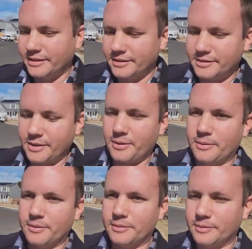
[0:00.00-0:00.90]

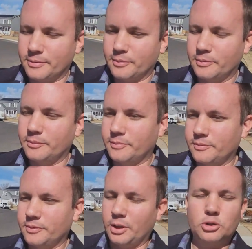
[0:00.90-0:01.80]
So,
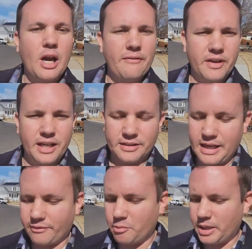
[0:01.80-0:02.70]
you know, traffic doesn't
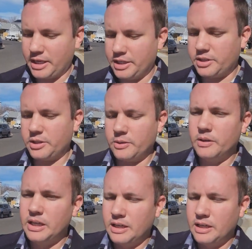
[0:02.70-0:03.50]
have to be an issue.